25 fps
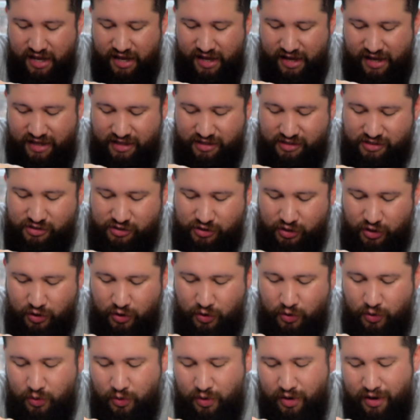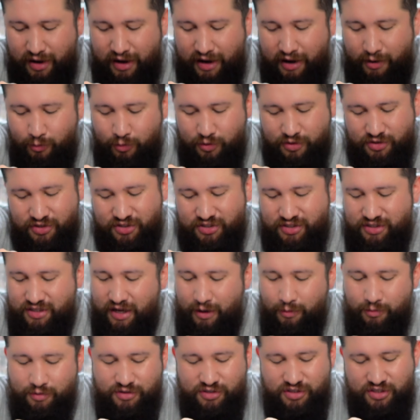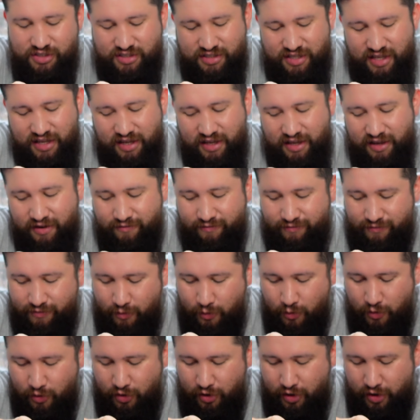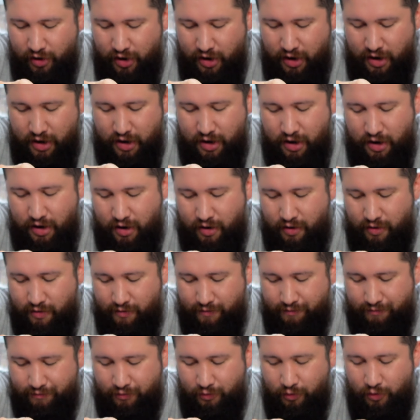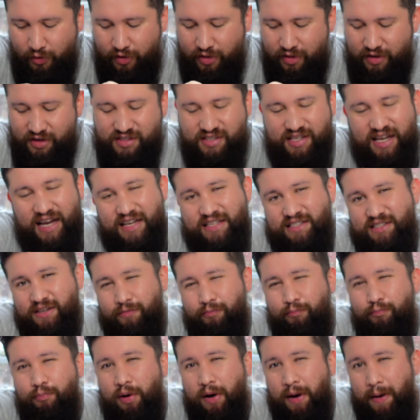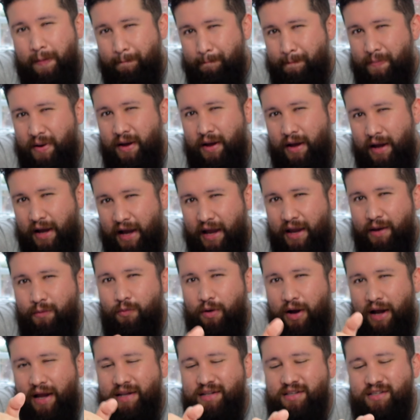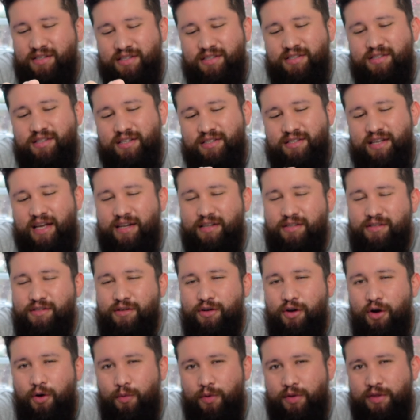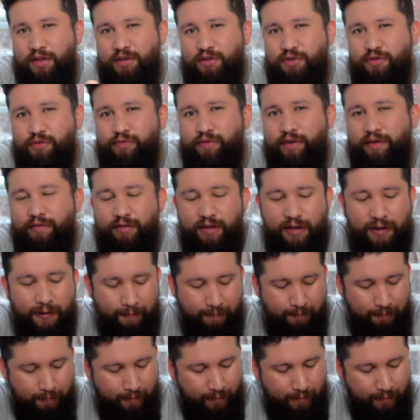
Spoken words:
And so I was just thinking for the size of pump, I just decided to go with the 250.